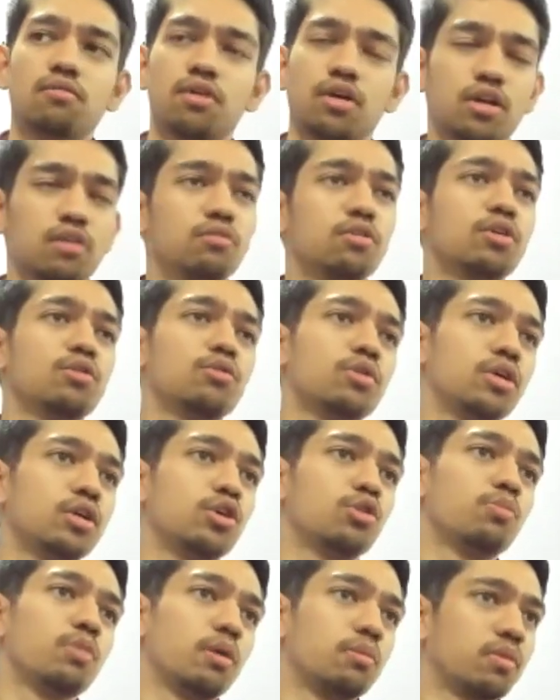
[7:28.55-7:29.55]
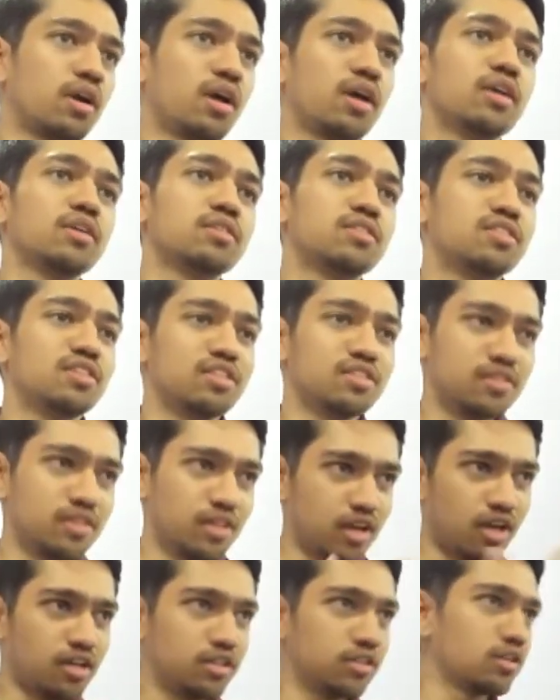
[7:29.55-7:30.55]
Whatever you need to memorize
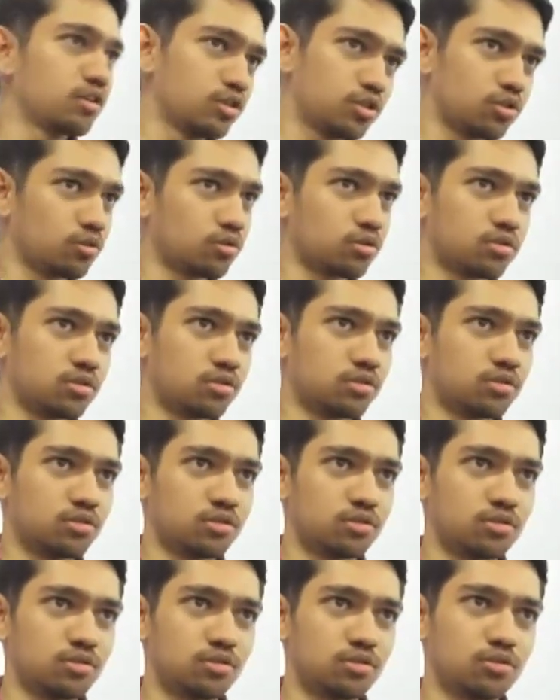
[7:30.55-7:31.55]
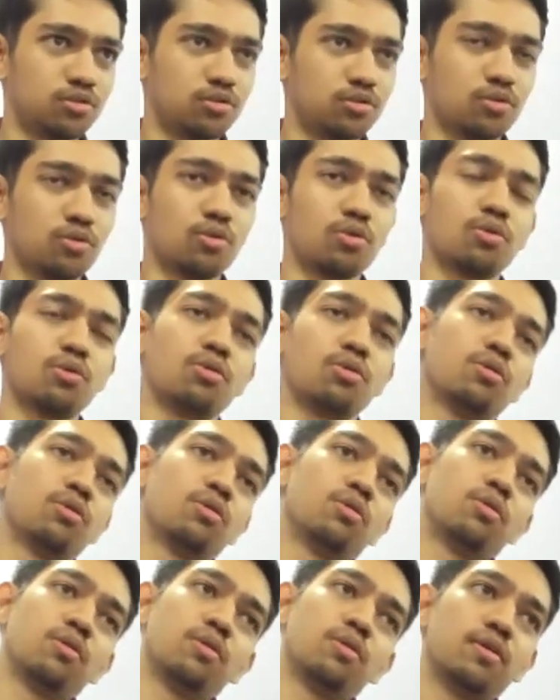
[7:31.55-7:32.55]
is there in the resource.
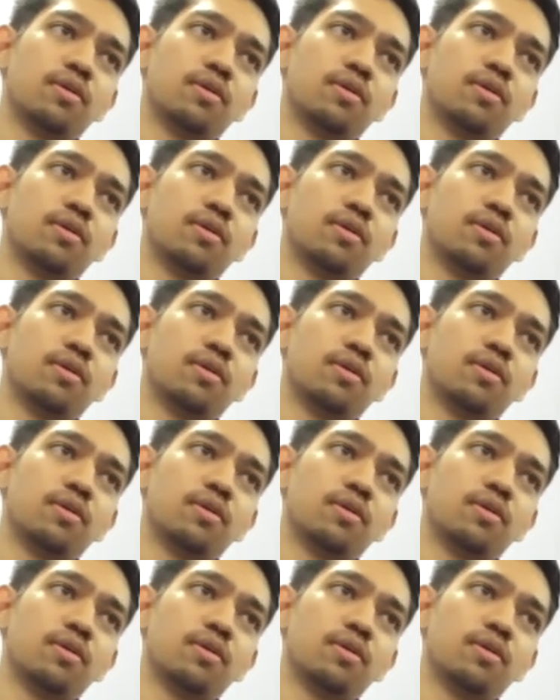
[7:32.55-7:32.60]
So